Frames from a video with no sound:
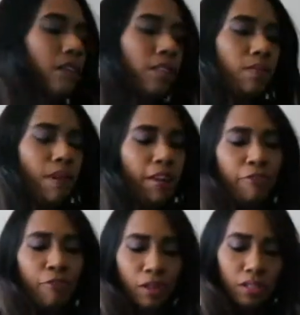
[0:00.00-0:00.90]
is my
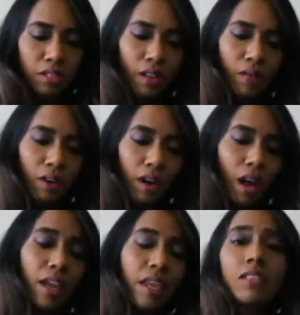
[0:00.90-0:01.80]
first ever
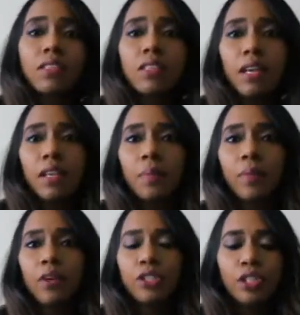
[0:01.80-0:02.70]
high-end designer
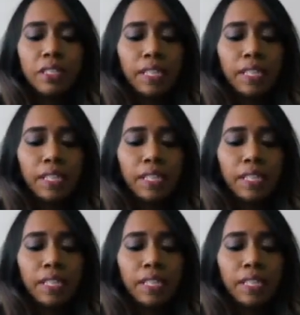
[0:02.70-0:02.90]
purchase.